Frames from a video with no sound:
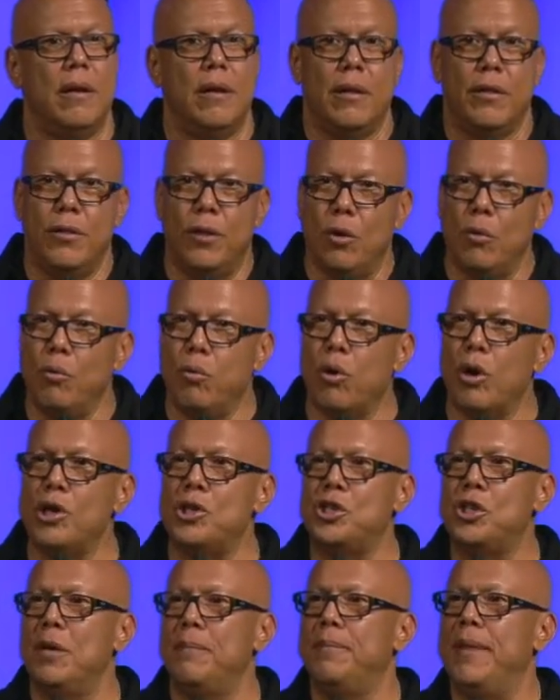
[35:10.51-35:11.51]
the
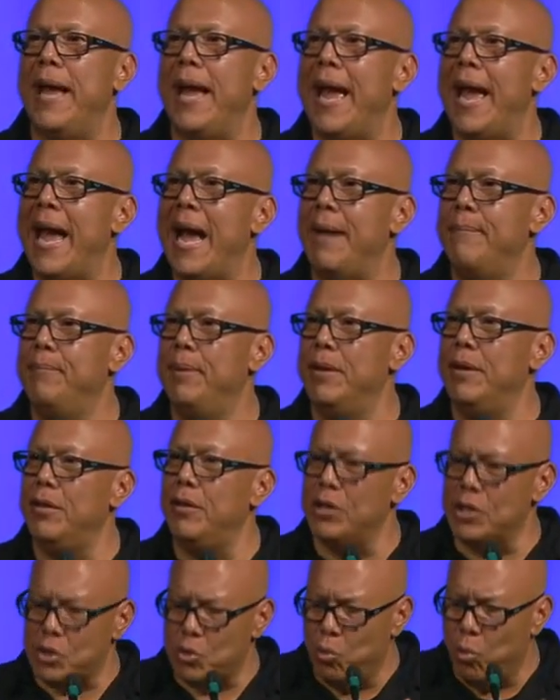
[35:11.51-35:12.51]
worship that happened and
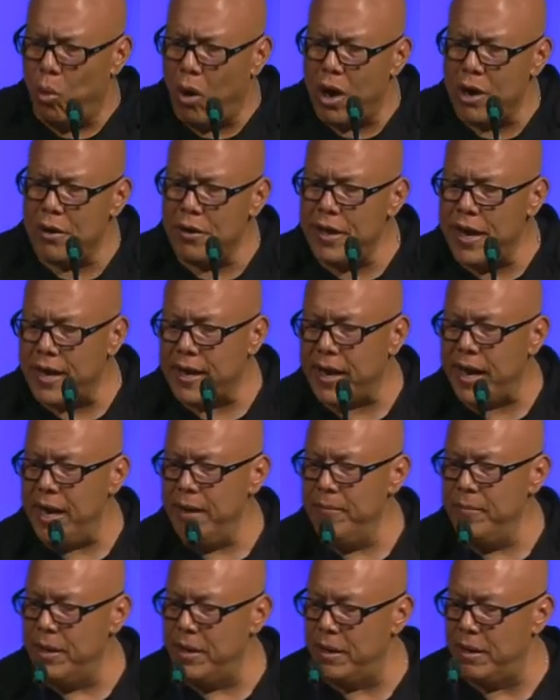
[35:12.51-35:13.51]
this water that
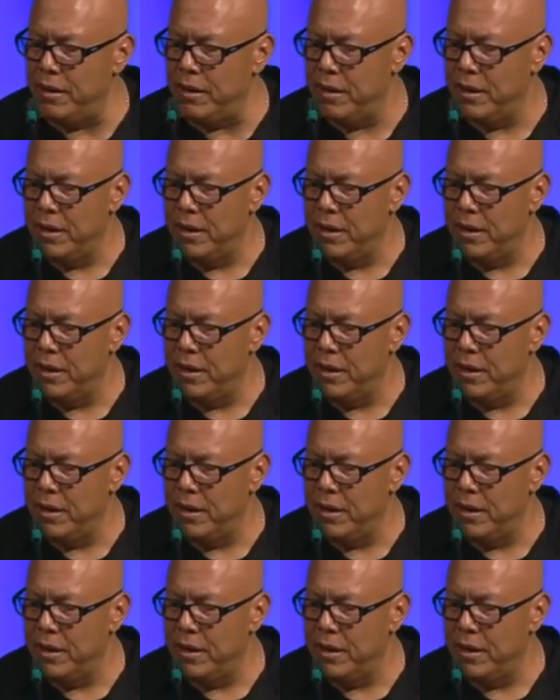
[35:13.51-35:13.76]
came in,